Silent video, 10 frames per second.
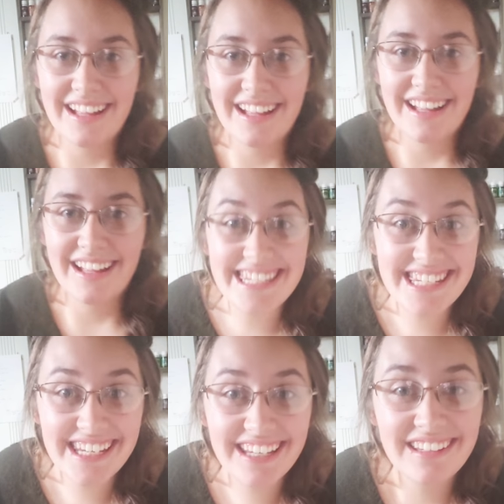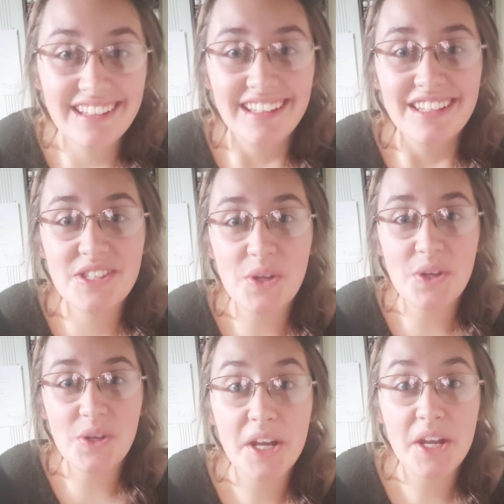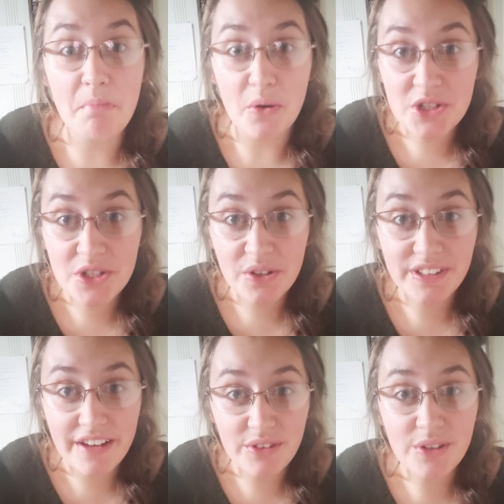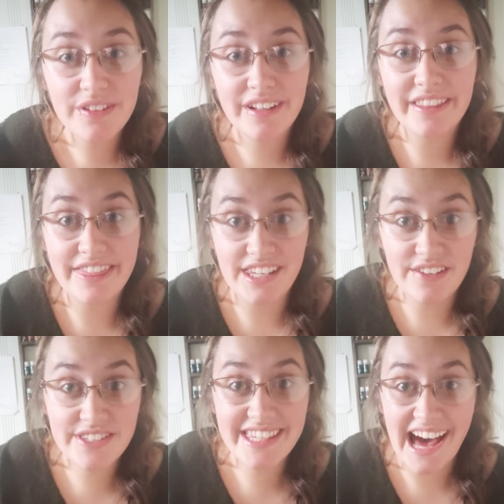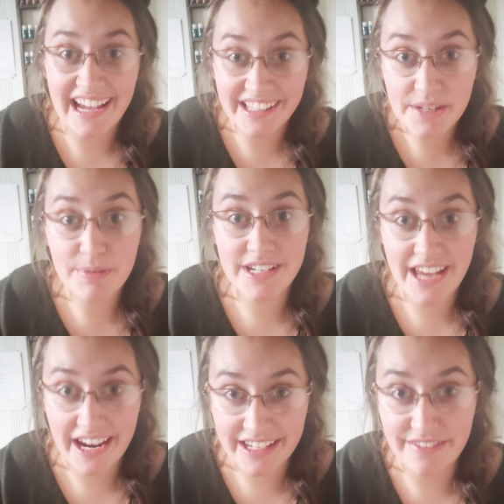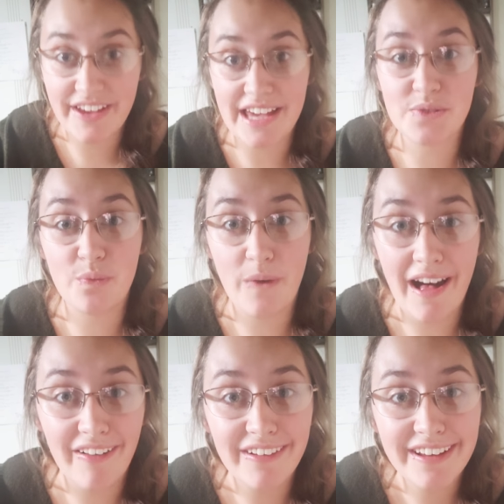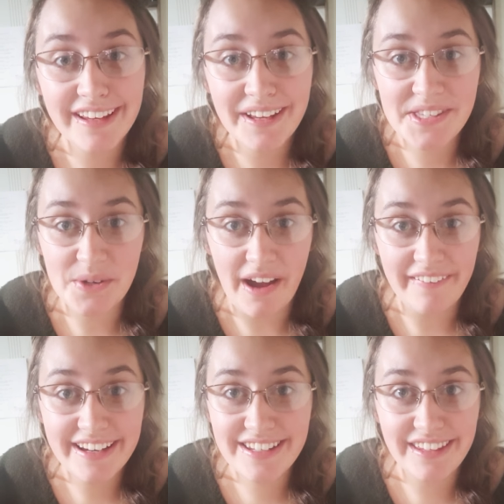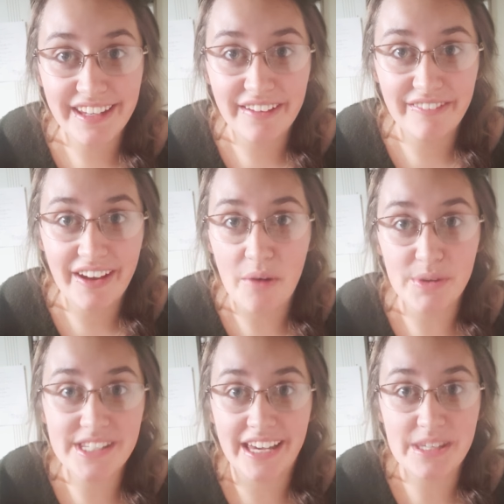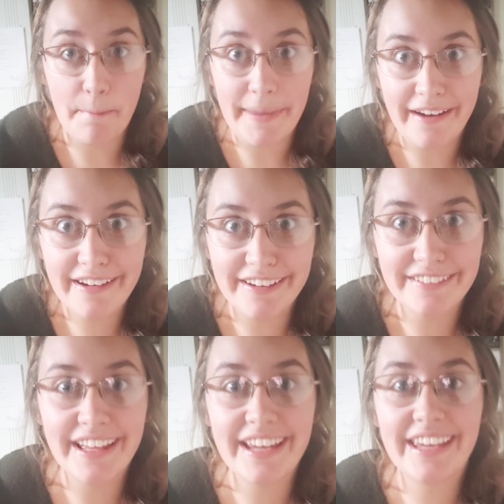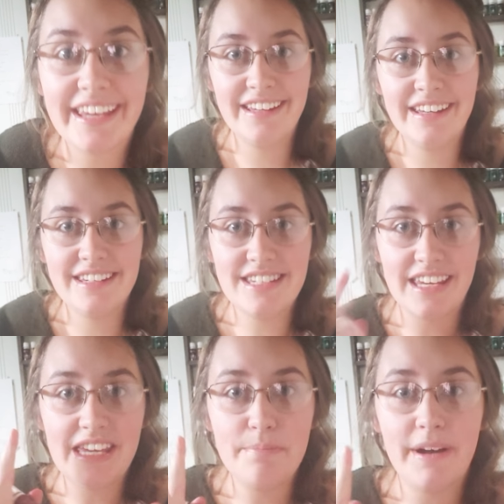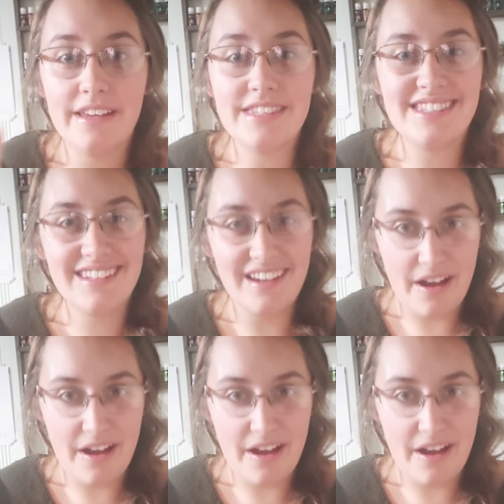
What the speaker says: cleansing. So on an emotional level, Thieves is highly protective as well. So I like to think of it almost like as a barrier, like to keep us,